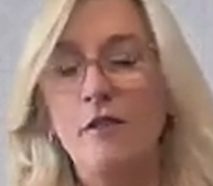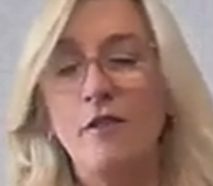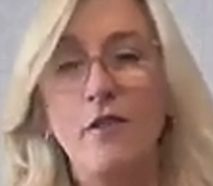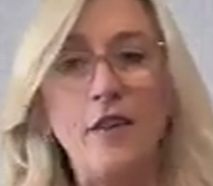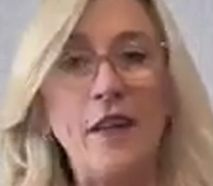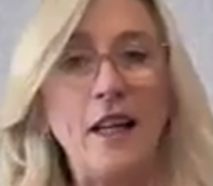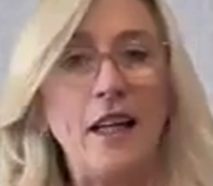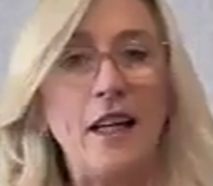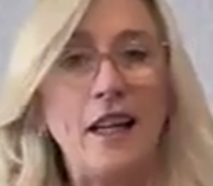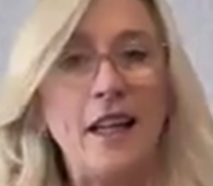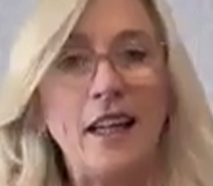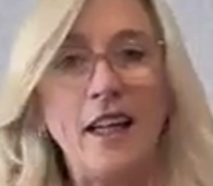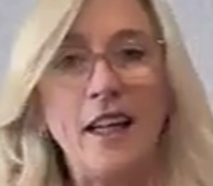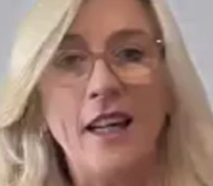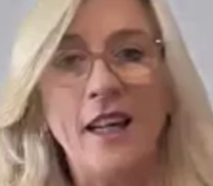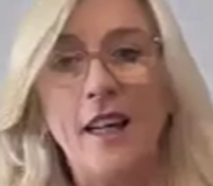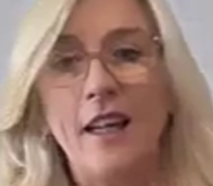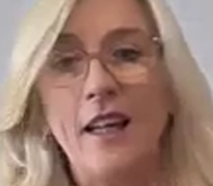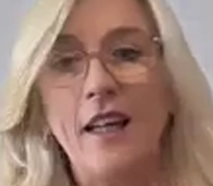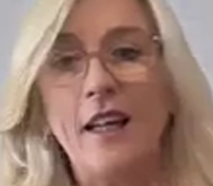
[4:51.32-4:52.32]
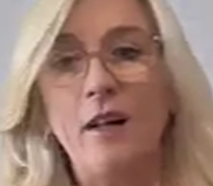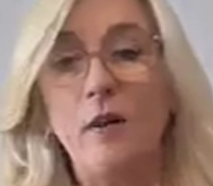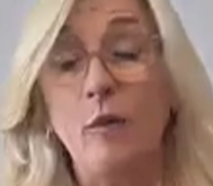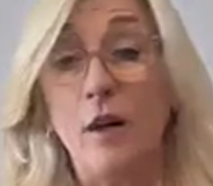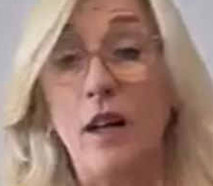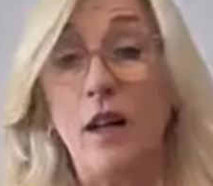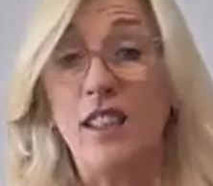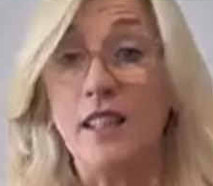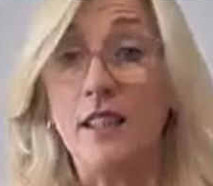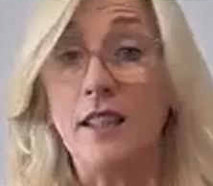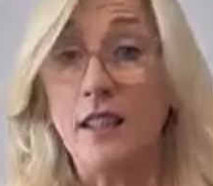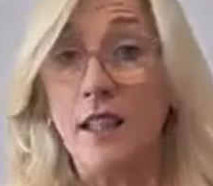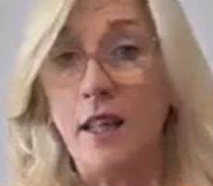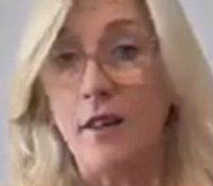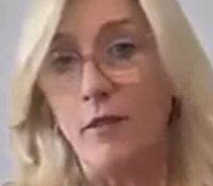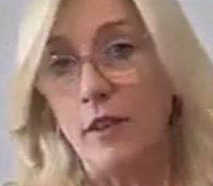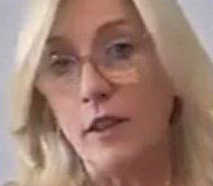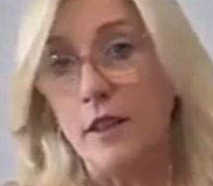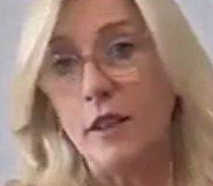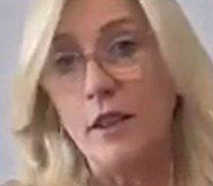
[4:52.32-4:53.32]
feeling well, I didn't
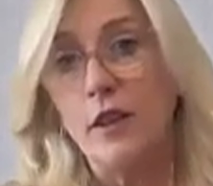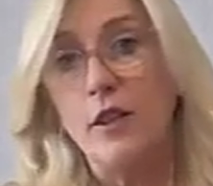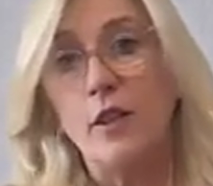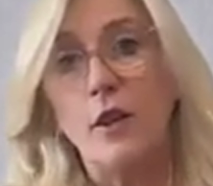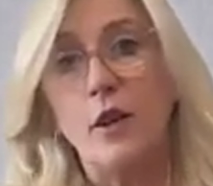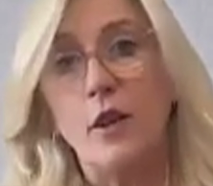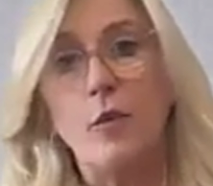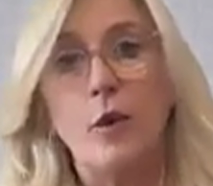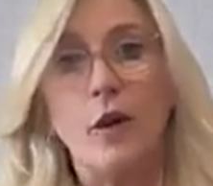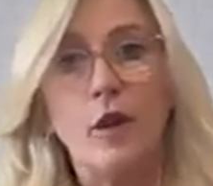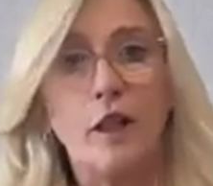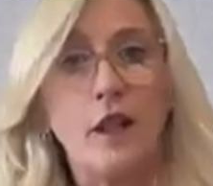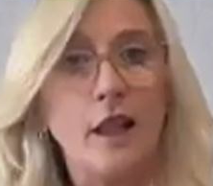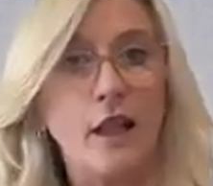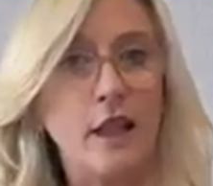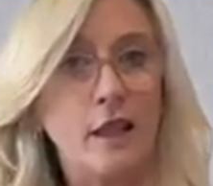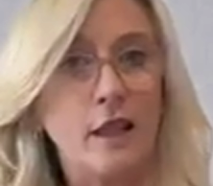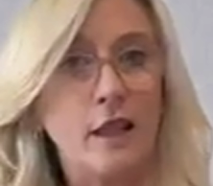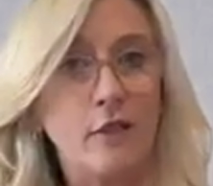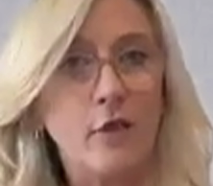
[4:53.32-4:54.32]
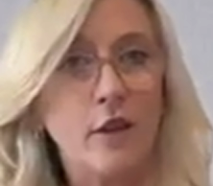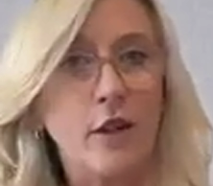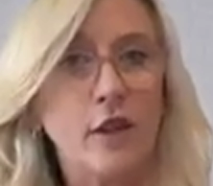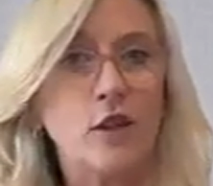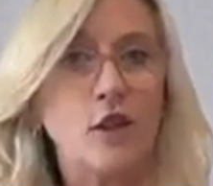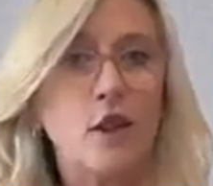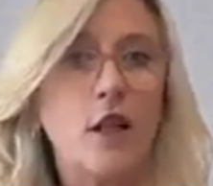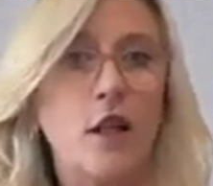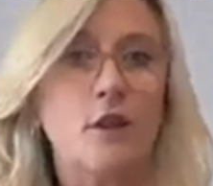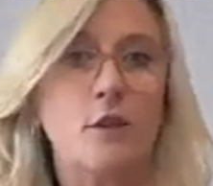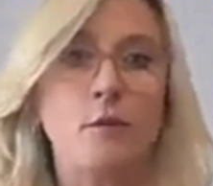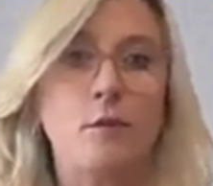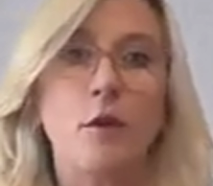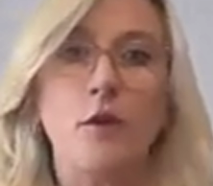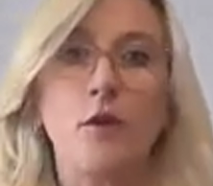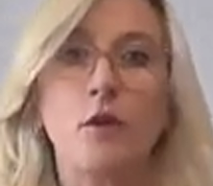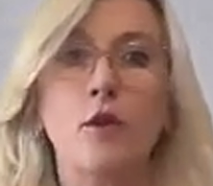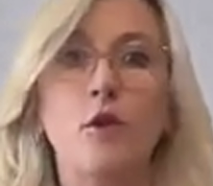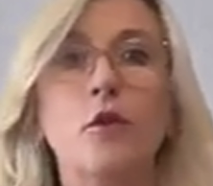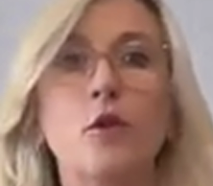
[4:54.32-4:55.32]
have it, working in a franchise
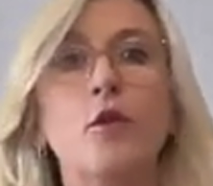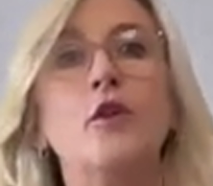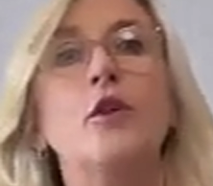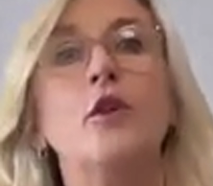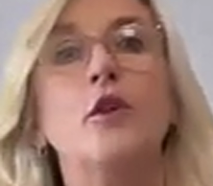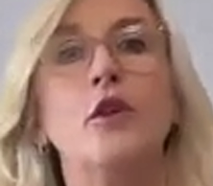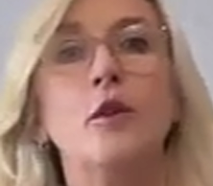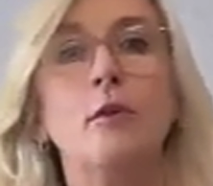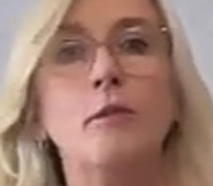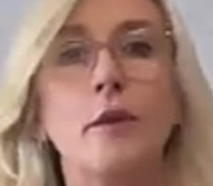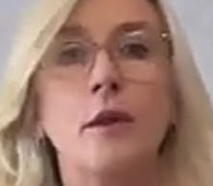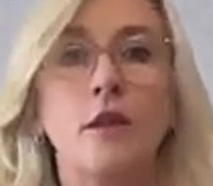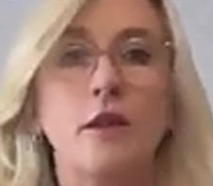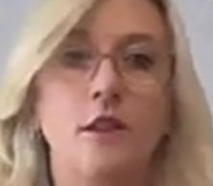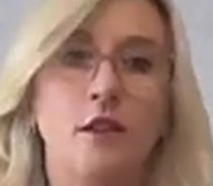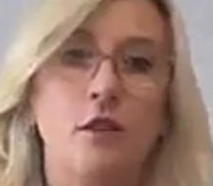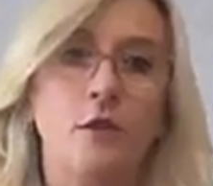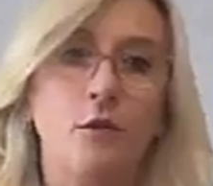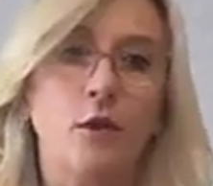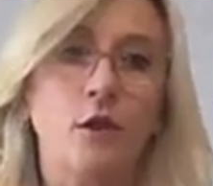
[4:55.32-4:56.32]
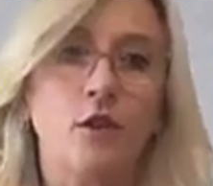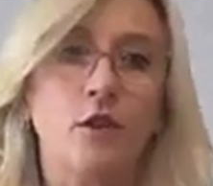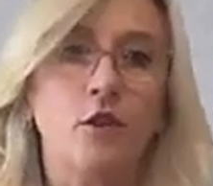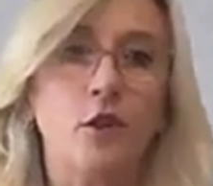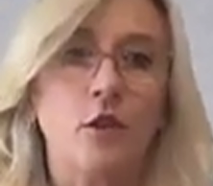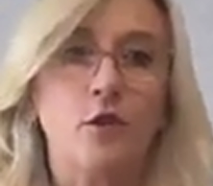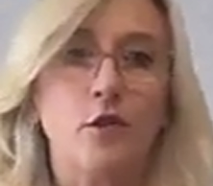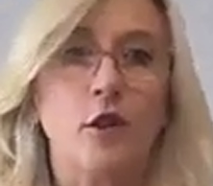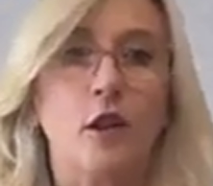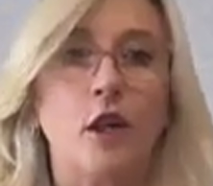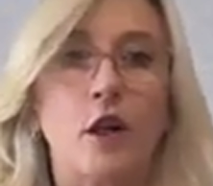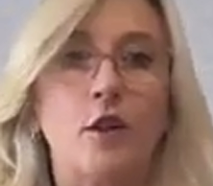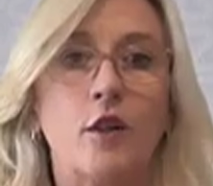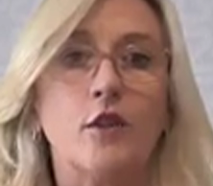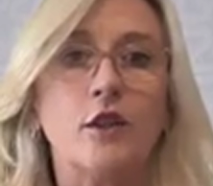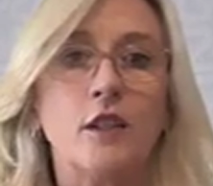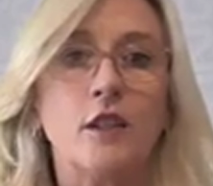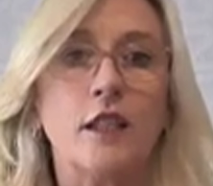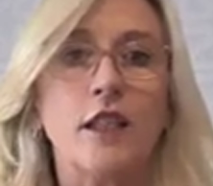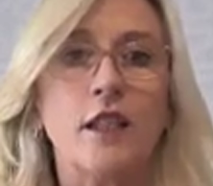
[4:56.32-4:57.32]
model, because you were sort of
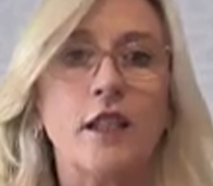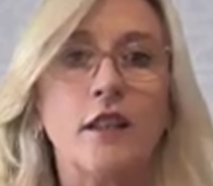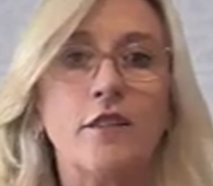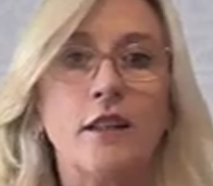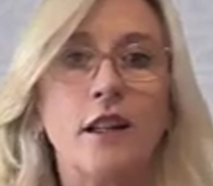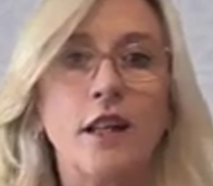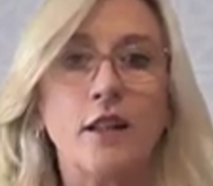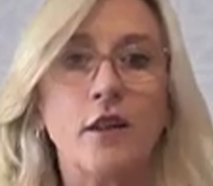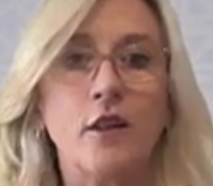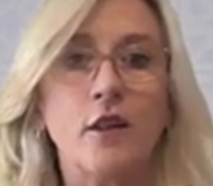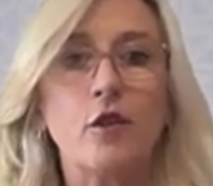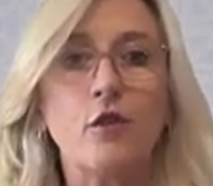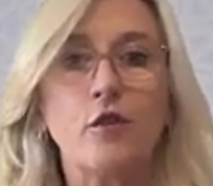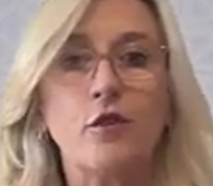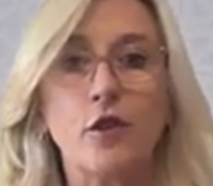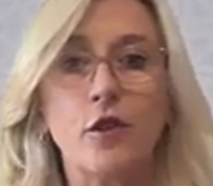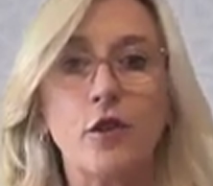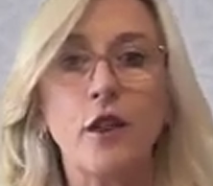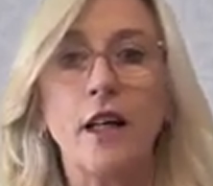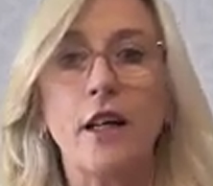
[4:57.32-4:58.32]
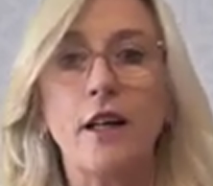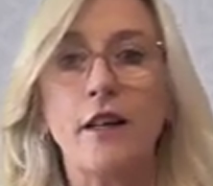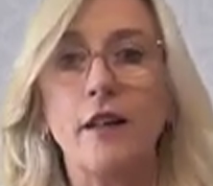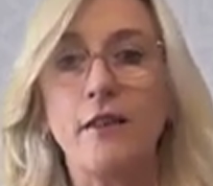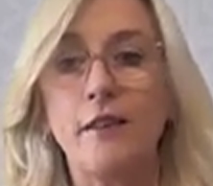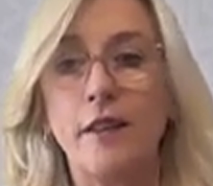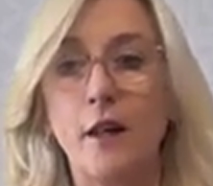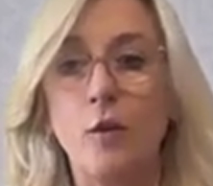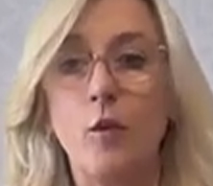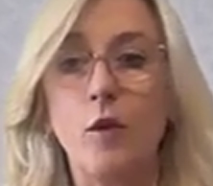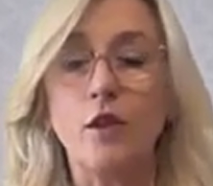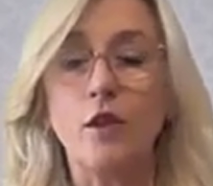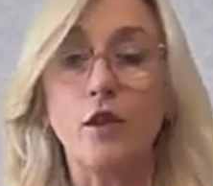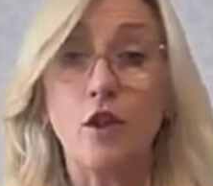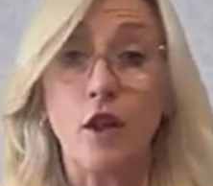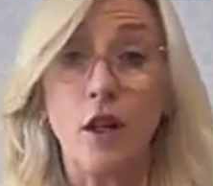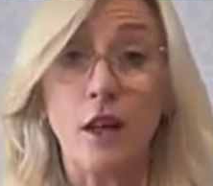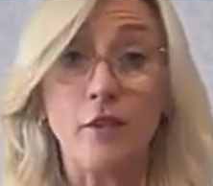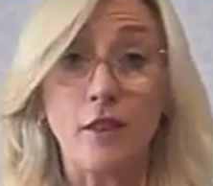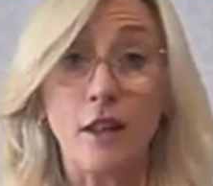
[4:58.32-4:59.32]
closed in and that and not free. And I think
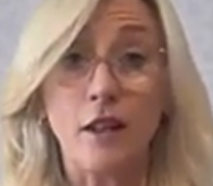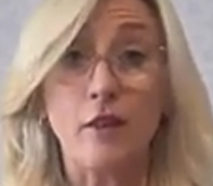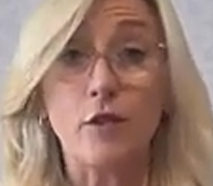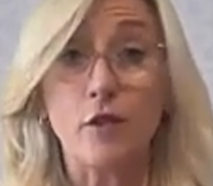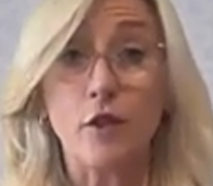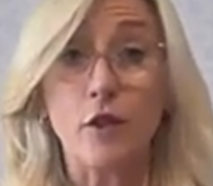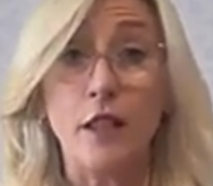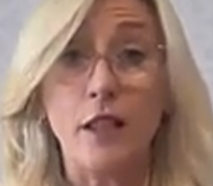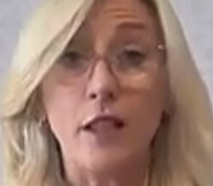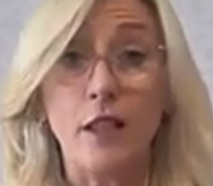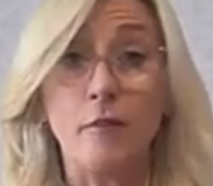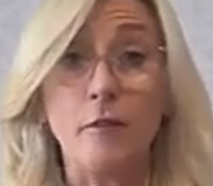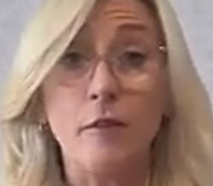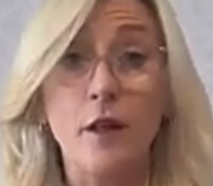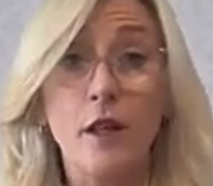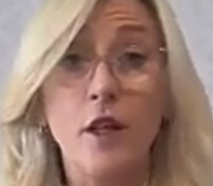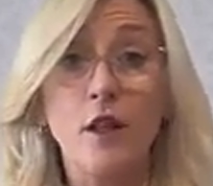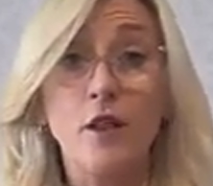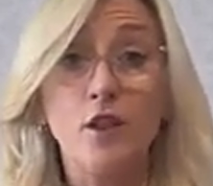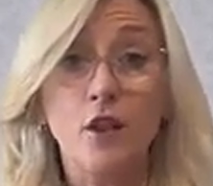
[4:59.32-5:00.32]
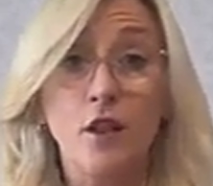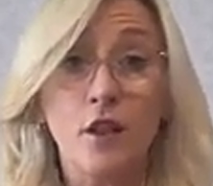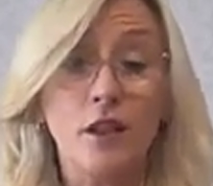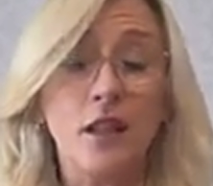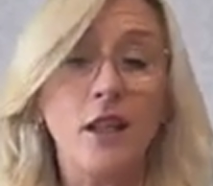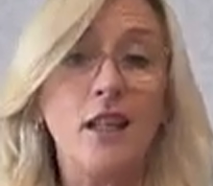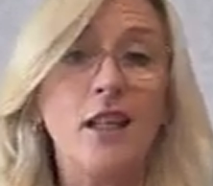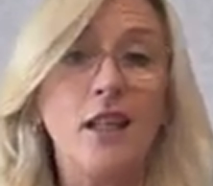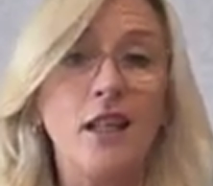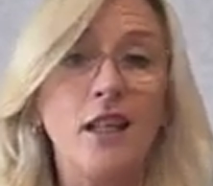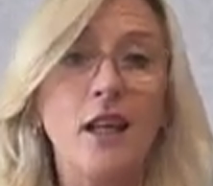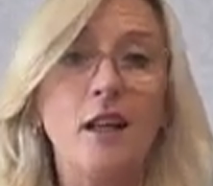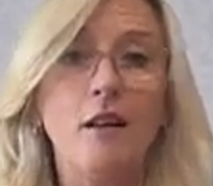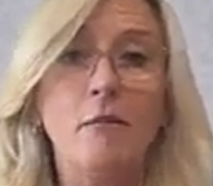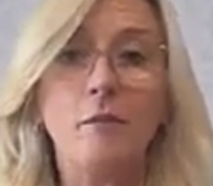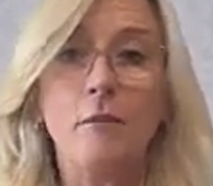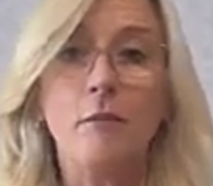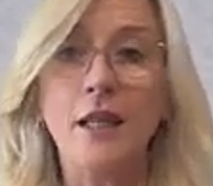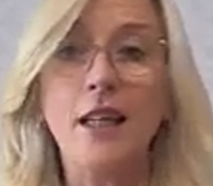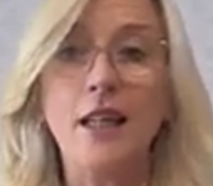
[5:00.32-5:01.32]
once you have that freedom to think
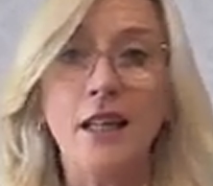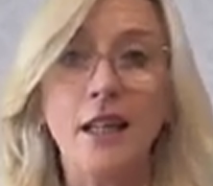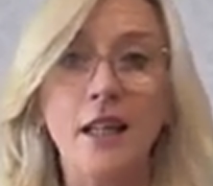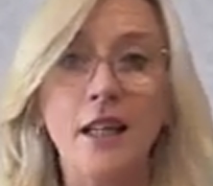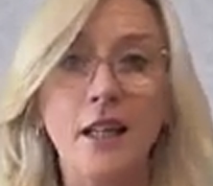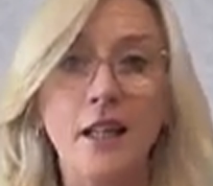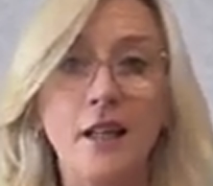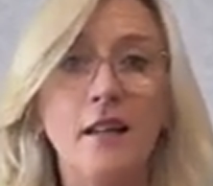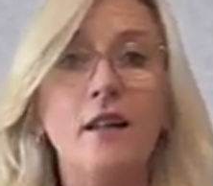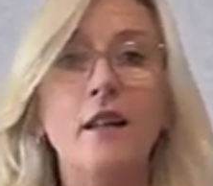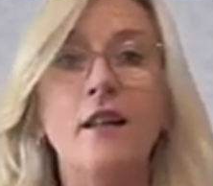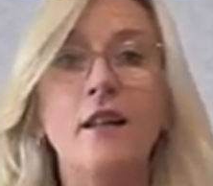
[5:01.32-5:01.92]
and be,